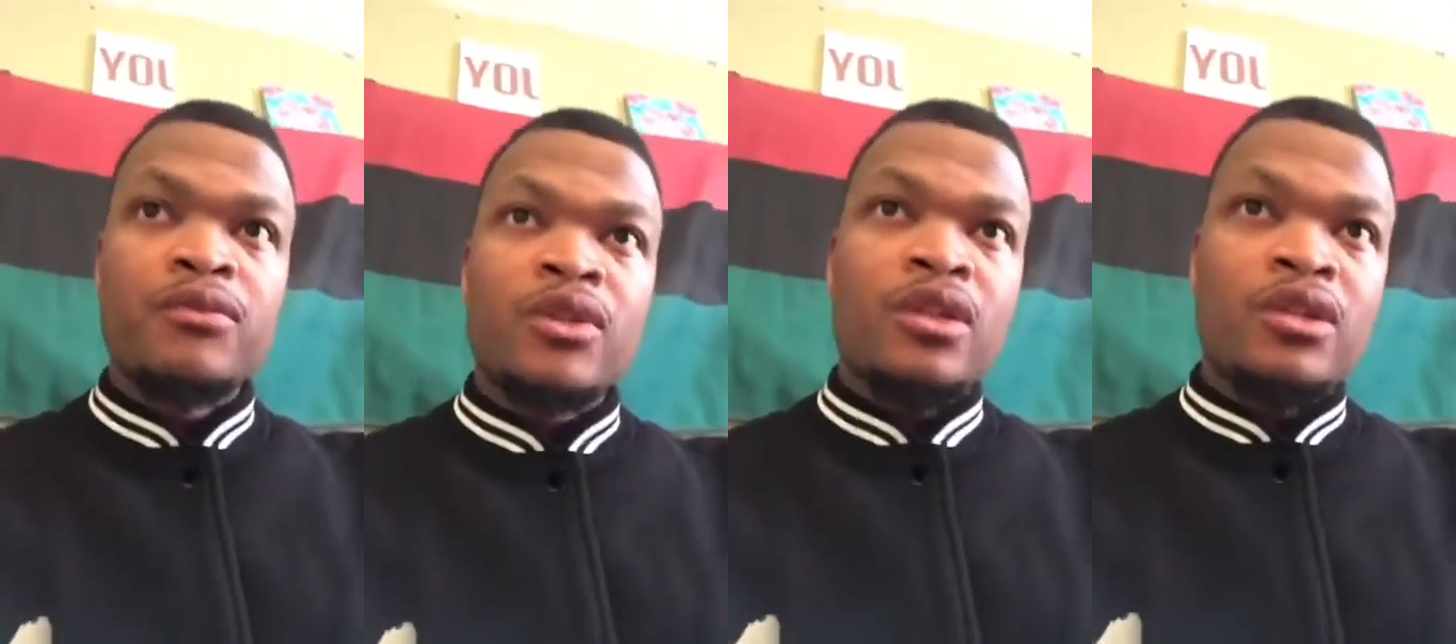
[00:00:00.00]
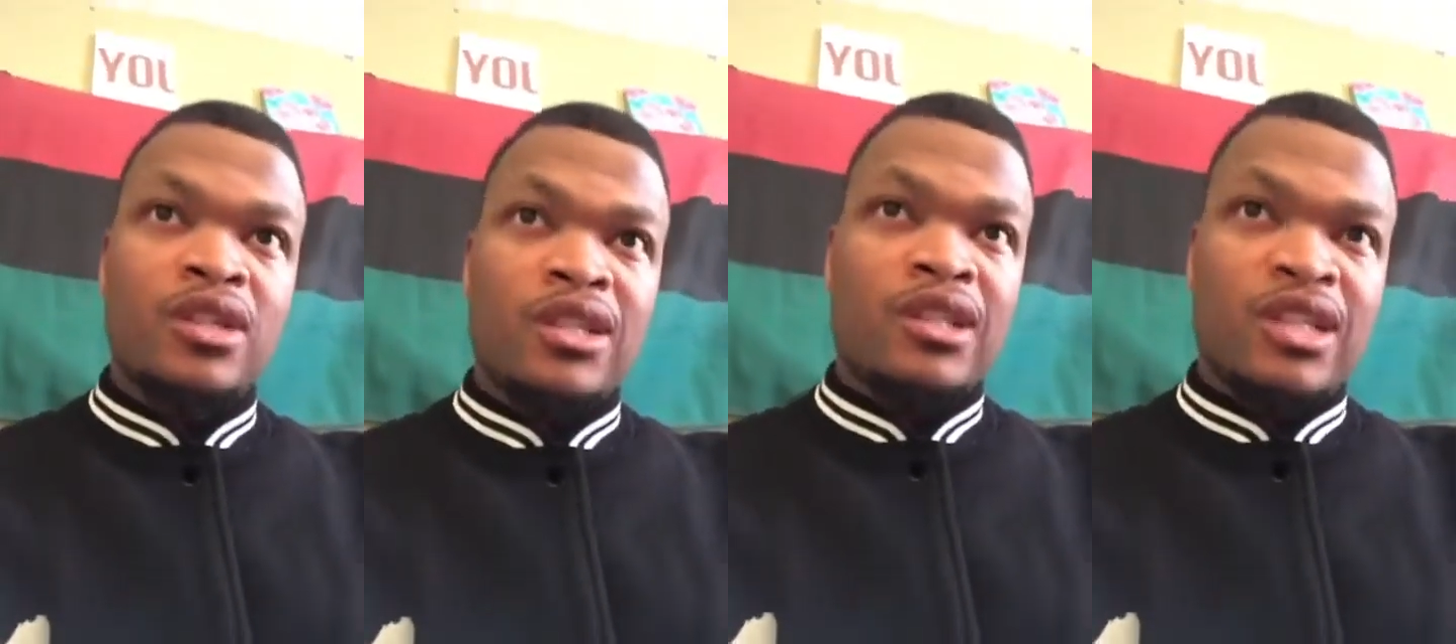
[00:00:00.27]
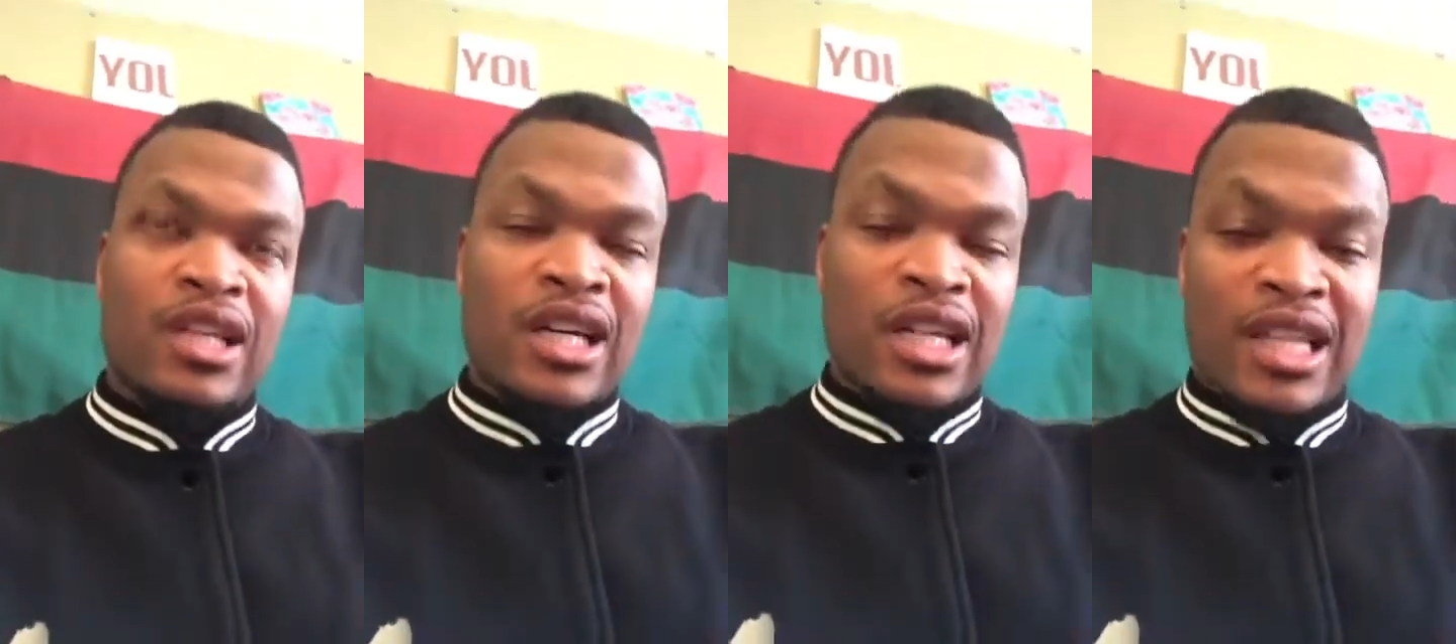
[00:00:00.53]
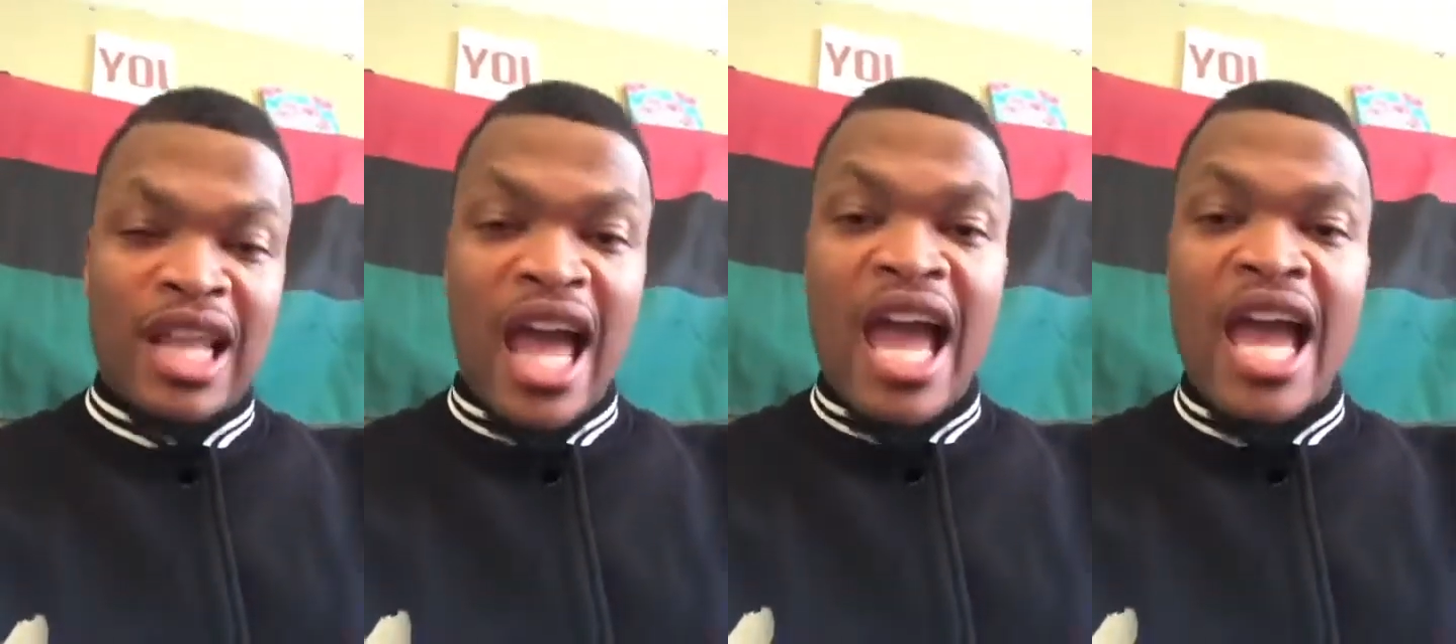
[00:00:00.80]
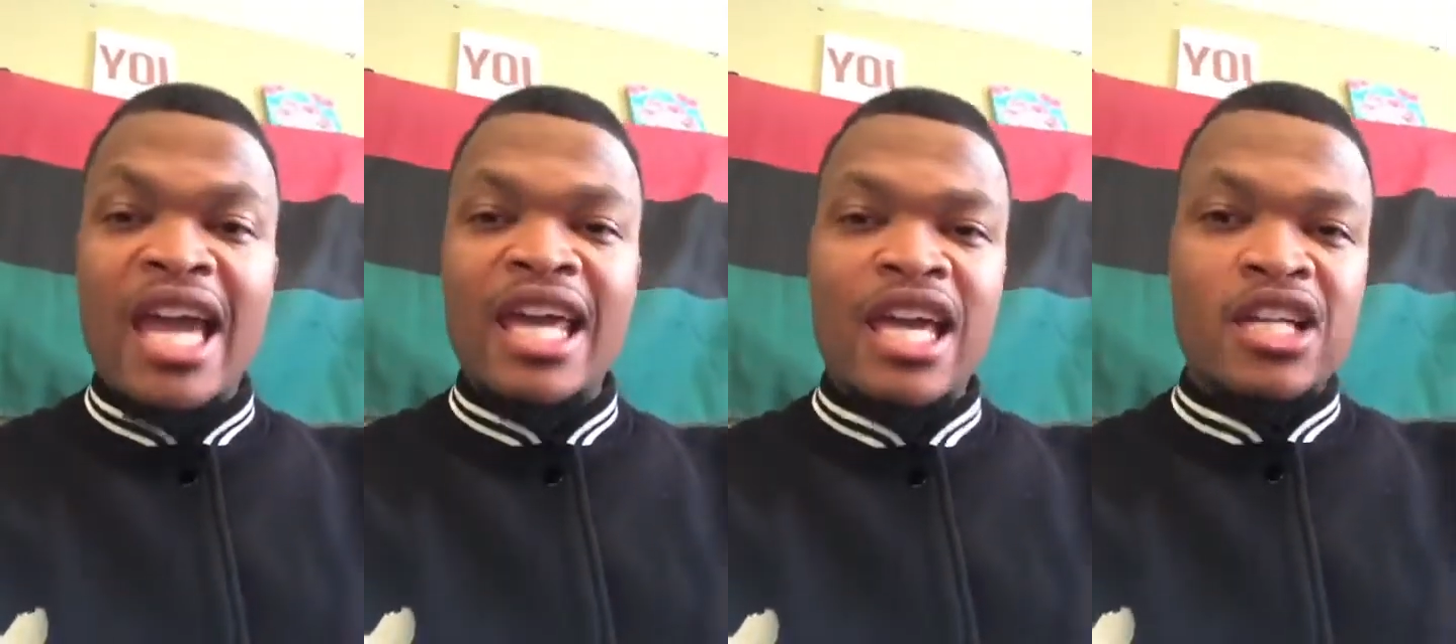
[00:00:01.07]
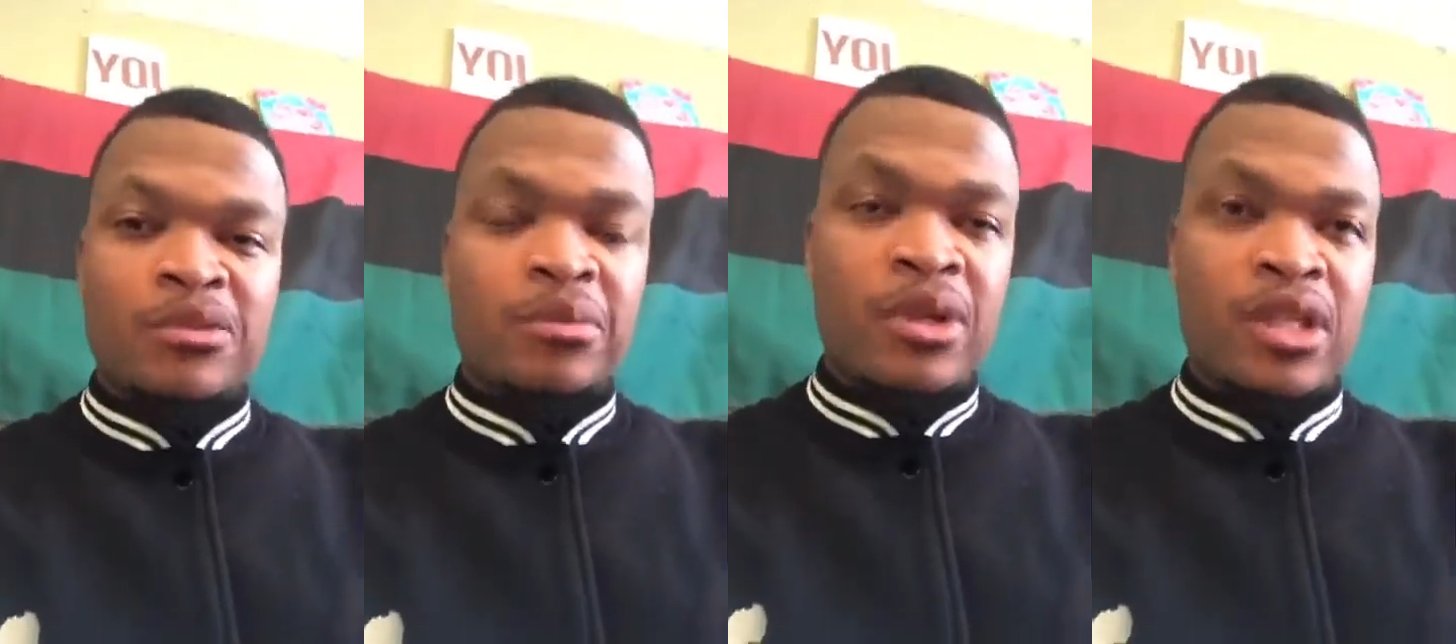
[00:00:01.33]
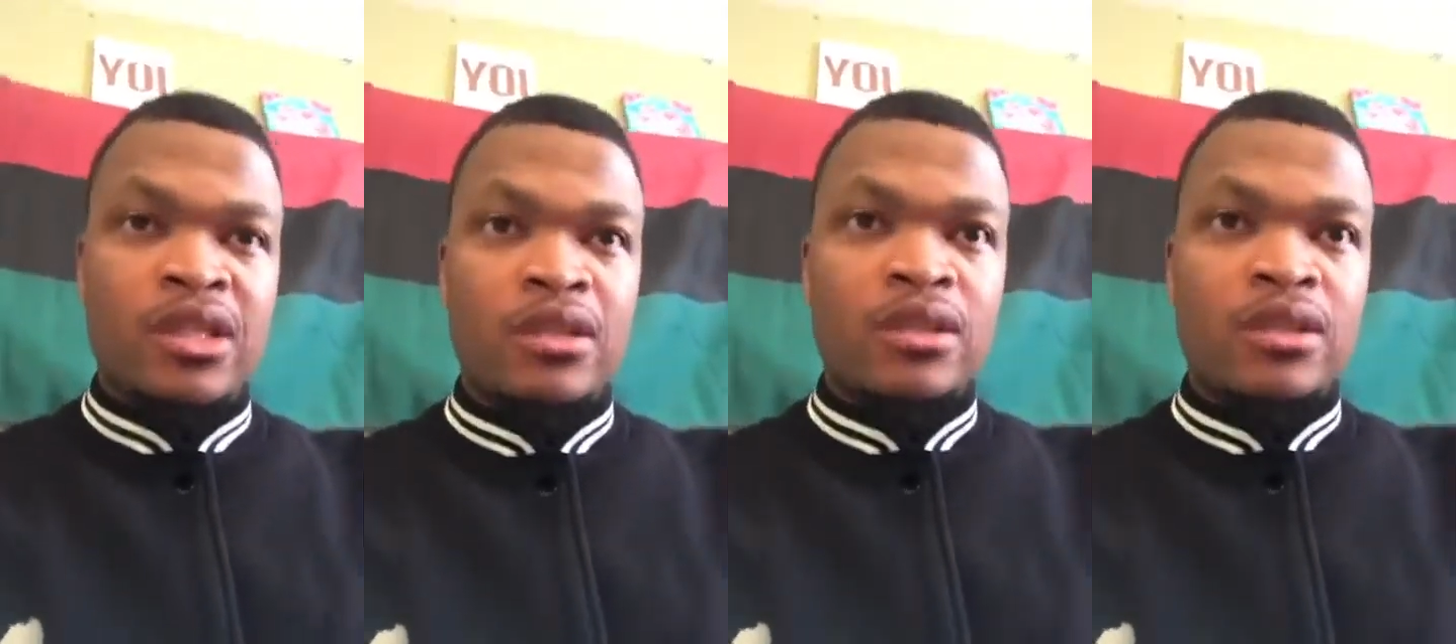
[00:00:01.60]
the line has been